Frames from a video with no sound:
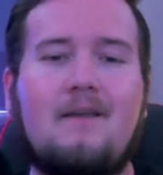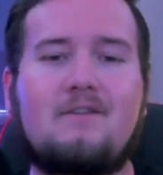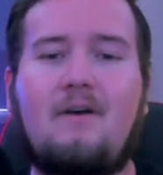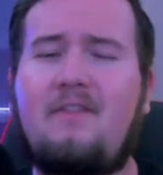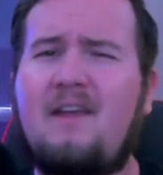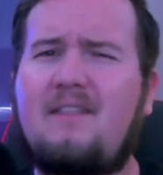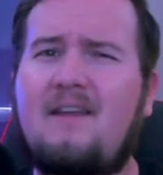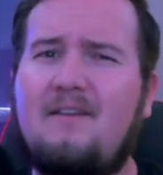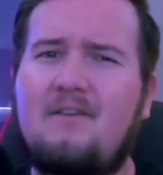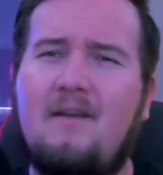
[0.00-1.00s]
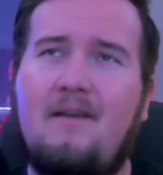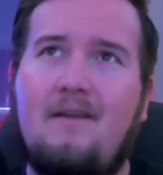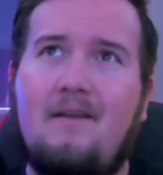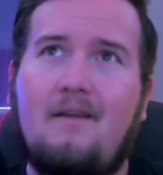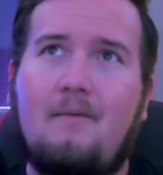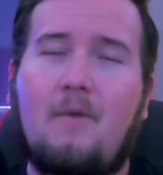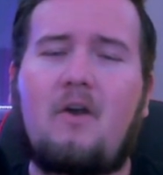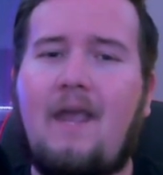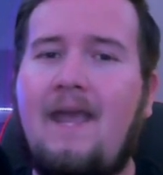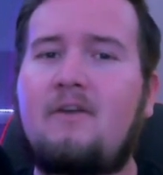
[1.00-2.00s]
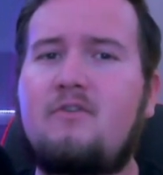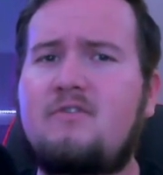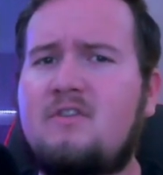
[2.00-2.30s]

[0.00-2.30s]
So I think that Mark Andrews